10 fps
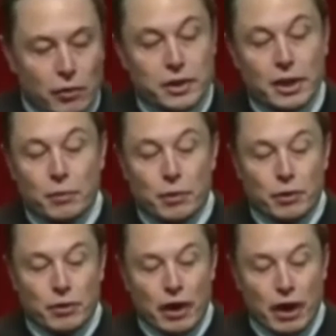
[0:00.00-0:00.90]
For
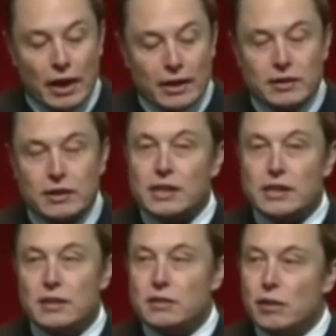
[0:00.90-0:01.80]
example, at
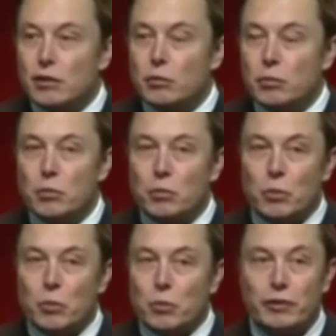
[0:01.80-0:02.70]
Tesla,
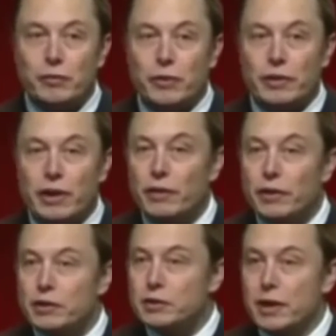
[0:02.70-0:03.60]
we've
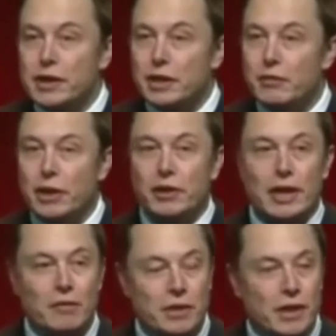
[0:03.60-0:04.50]
never spent any money on
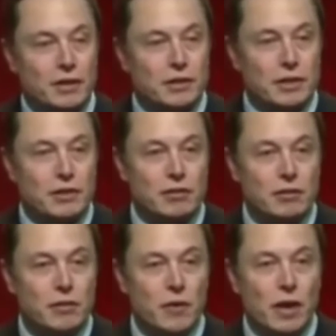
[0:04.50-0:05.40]
advertising.
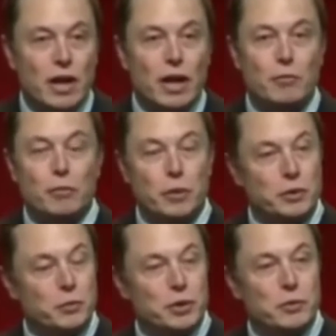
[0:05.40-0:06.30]

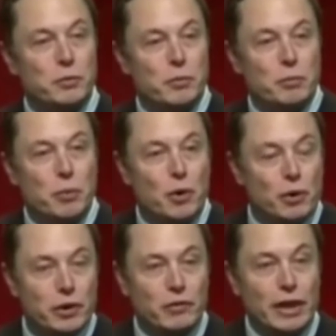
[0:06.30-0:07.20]
We put
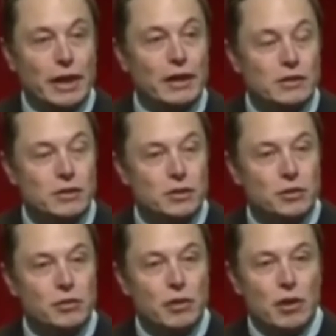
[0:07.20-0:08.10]
all of the money
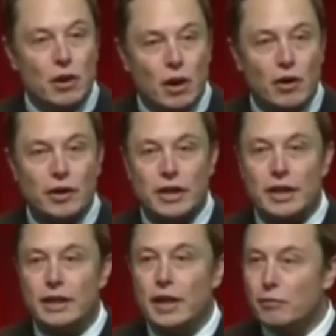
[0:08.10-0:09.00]
into
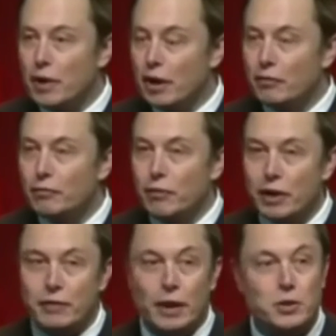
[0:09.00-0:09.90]
R&D and
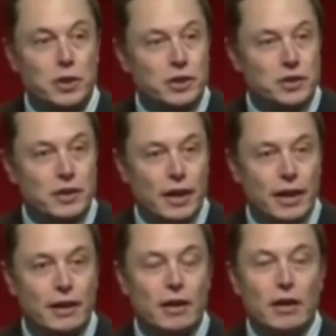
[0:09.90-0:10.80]
manufacturing and
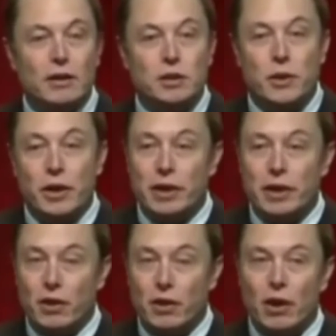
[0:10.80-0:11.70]
design to try to
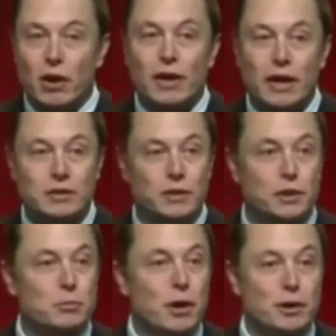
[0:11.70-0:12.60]
make the car as
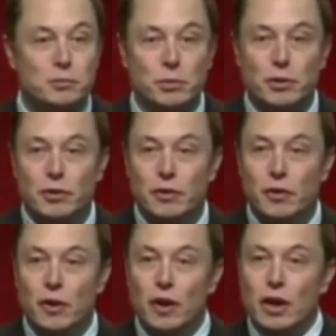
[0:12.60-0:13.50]
good as possible.
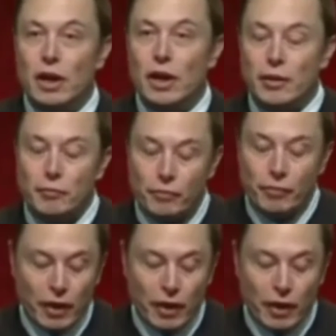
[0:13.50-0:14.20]
I